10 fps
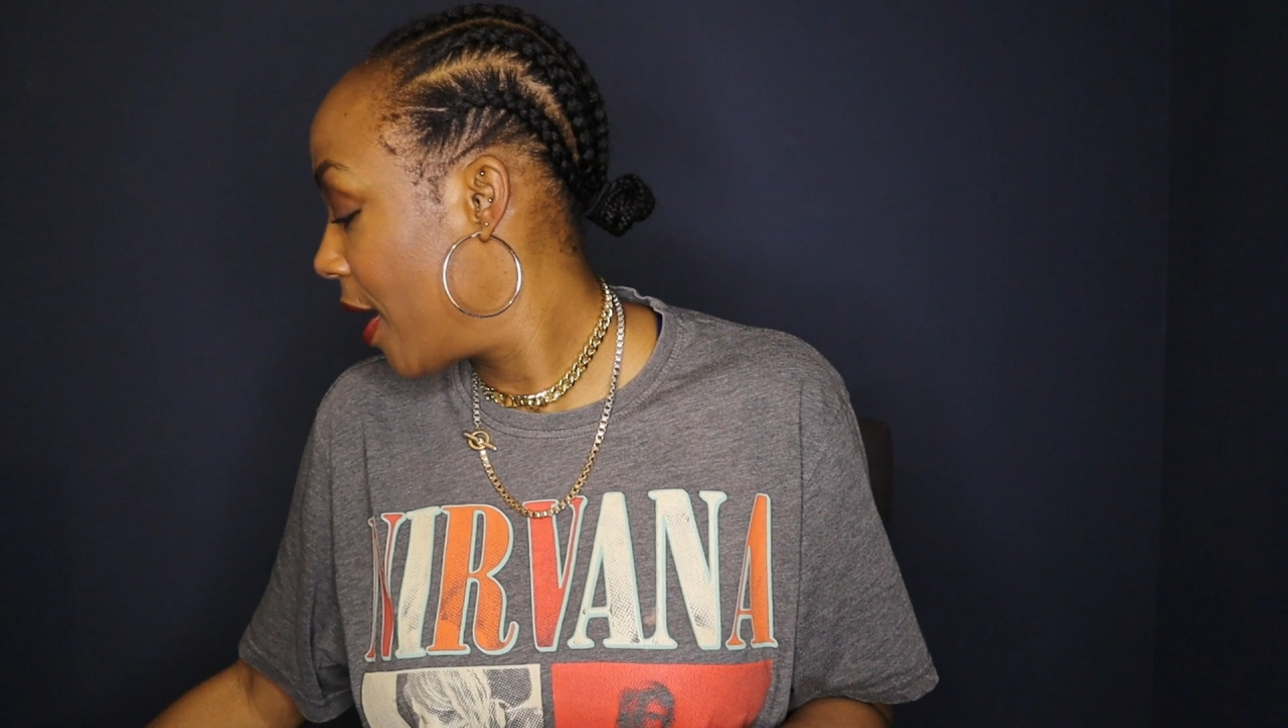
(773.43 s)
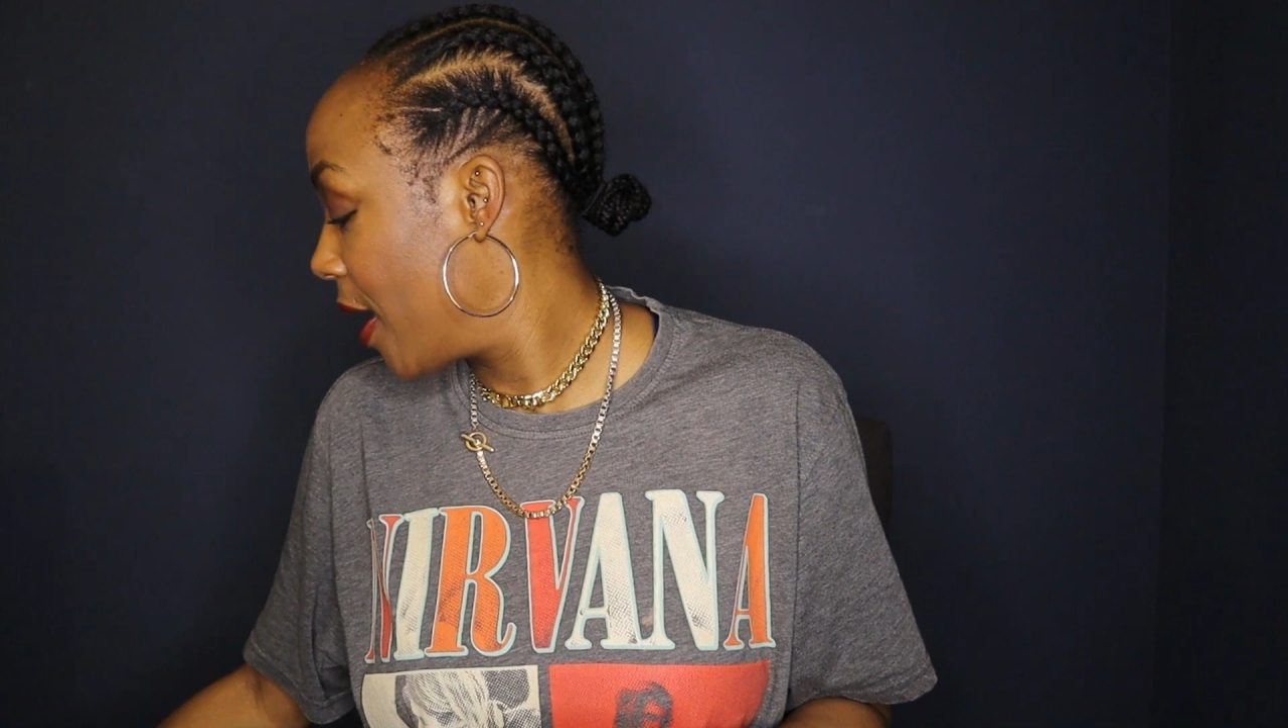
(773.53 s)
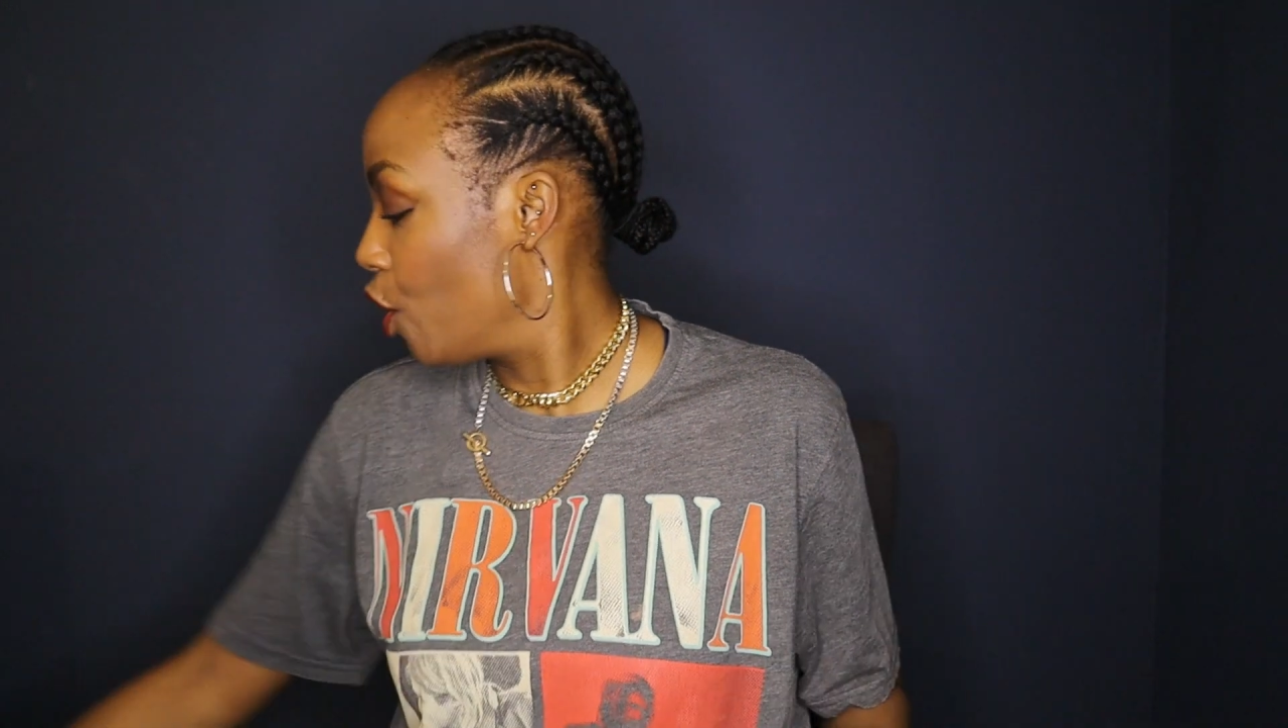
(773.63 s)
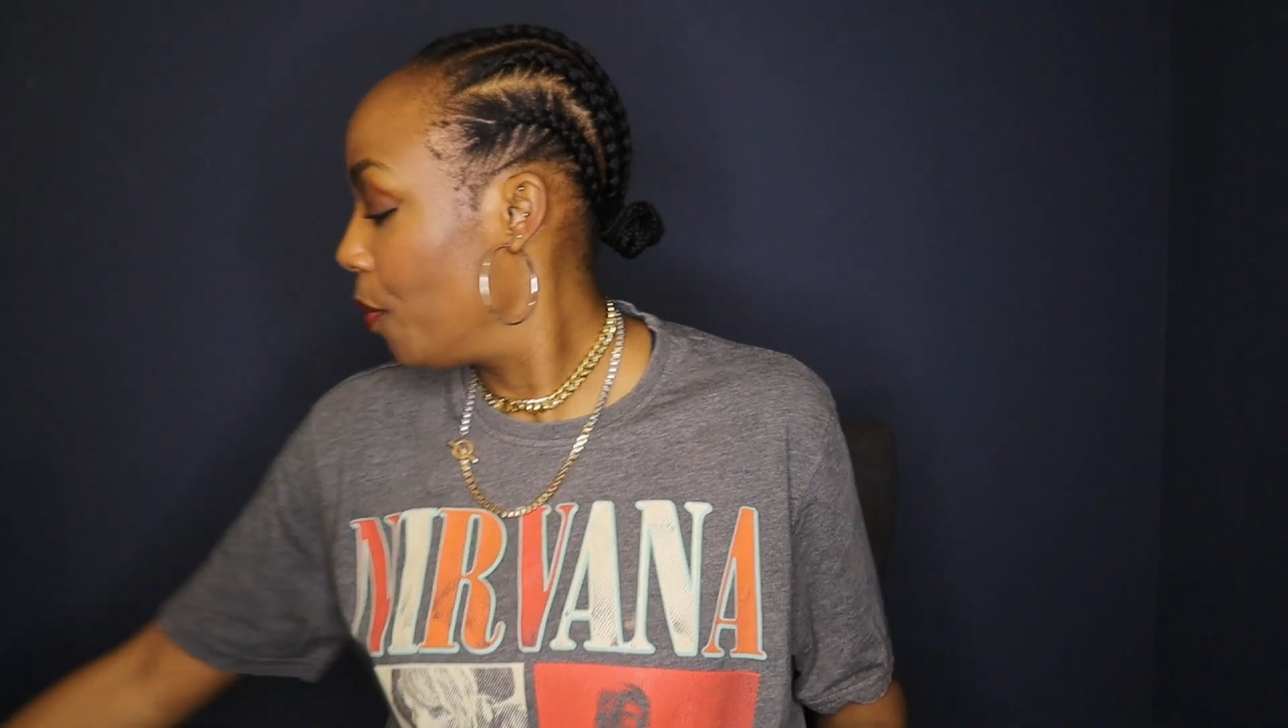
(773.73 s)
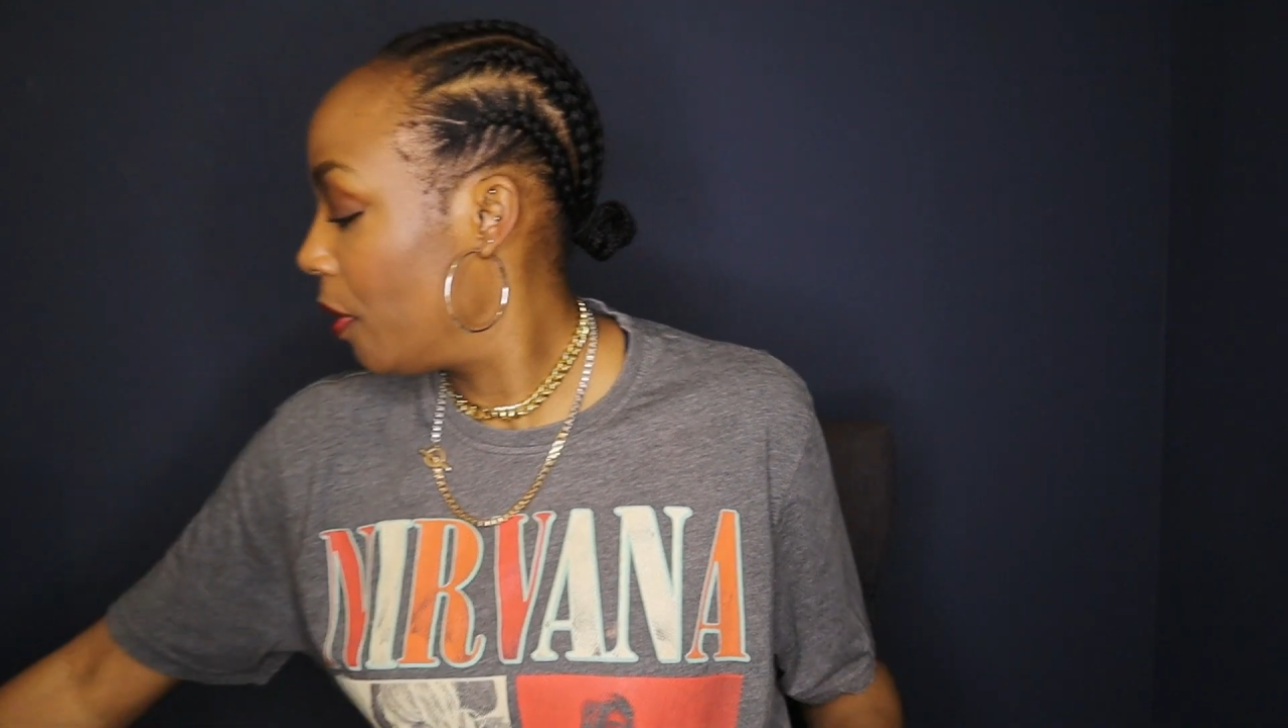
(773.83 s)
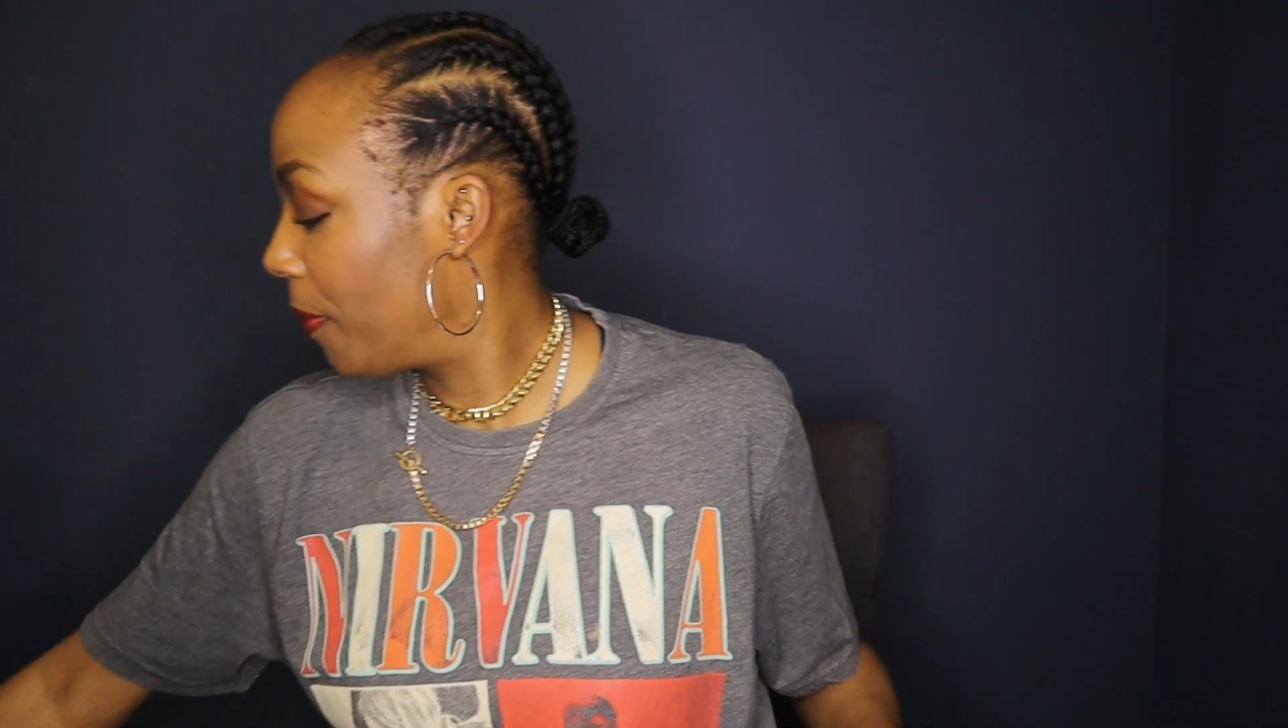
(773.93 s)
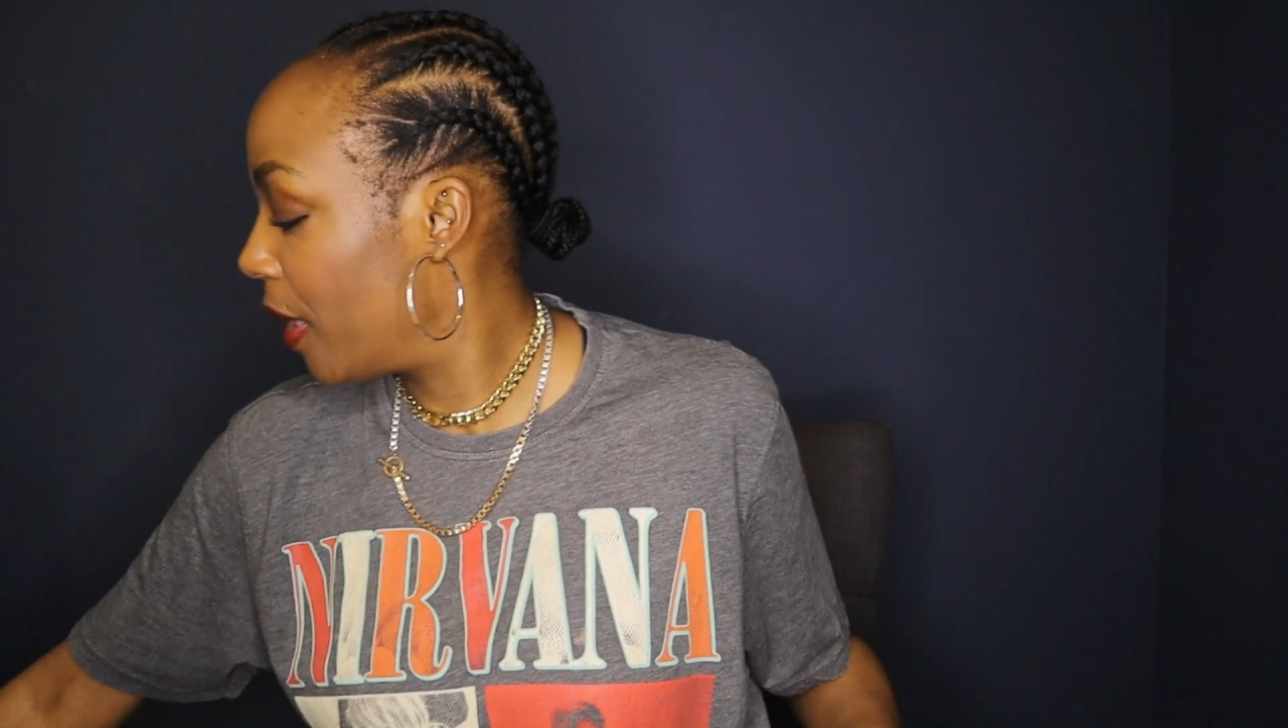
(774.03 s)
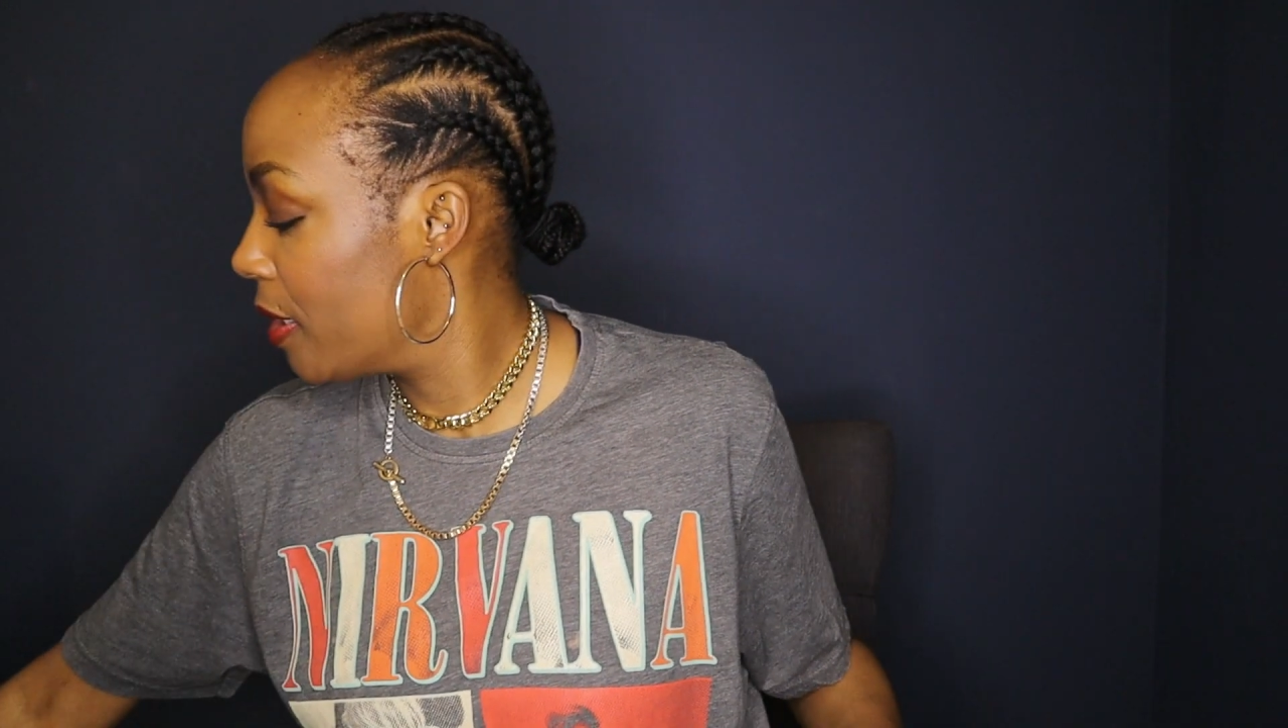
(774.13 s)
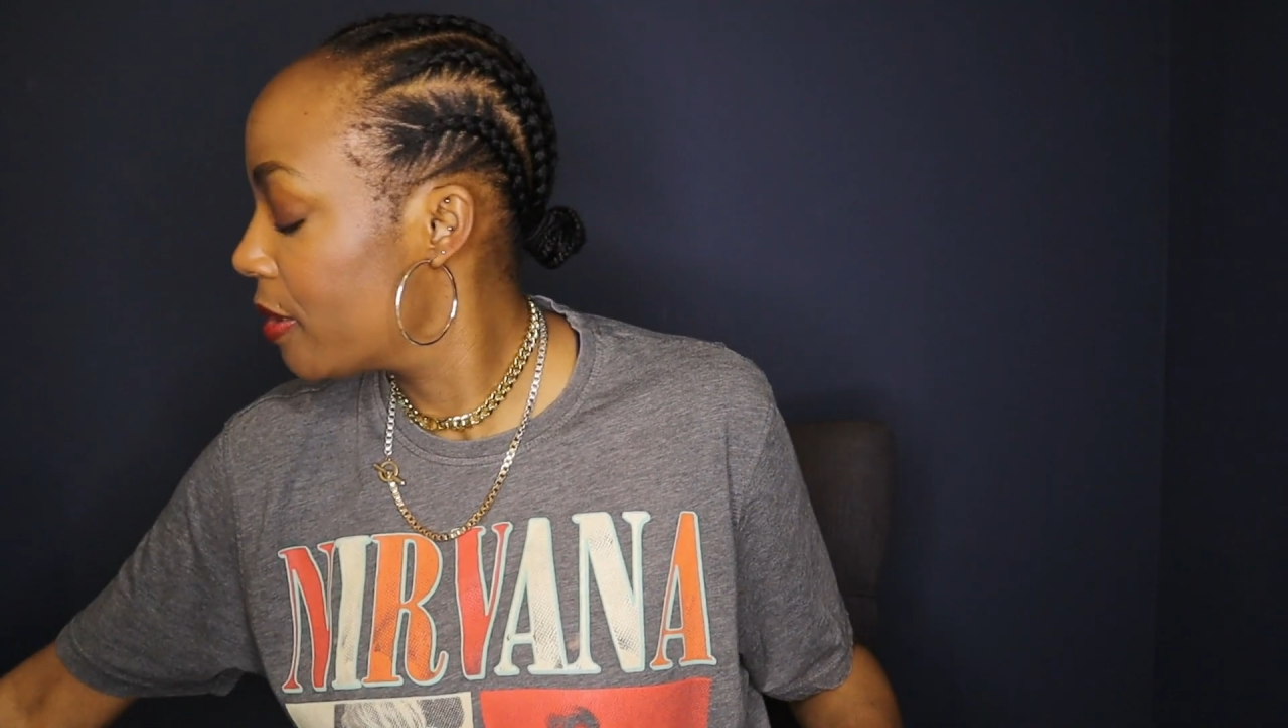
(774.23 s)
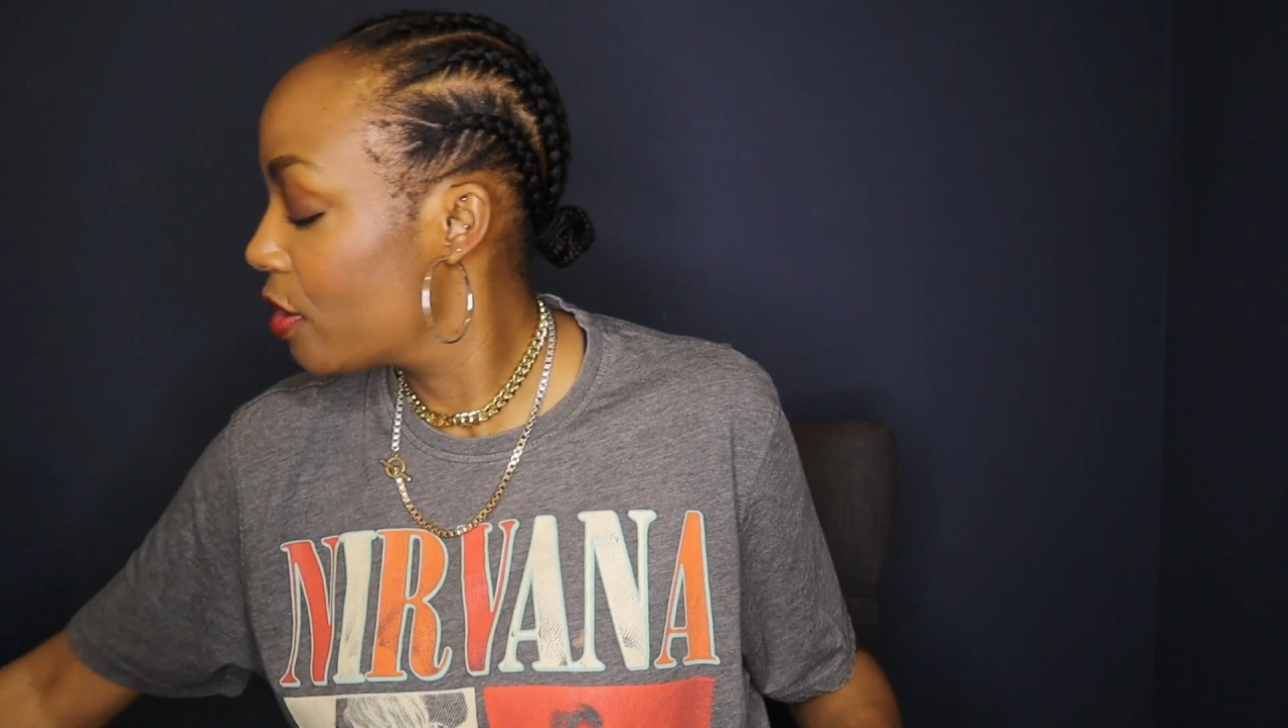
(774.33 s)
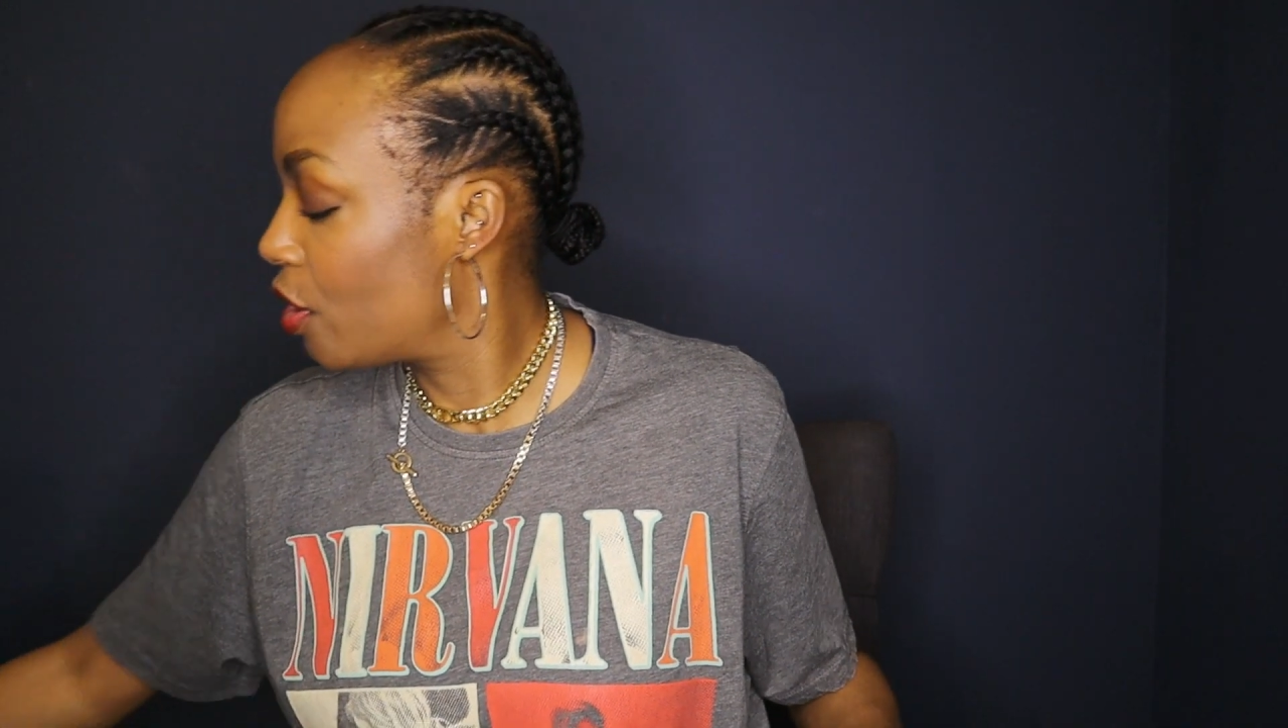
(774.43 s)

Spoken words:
Couple of pieces.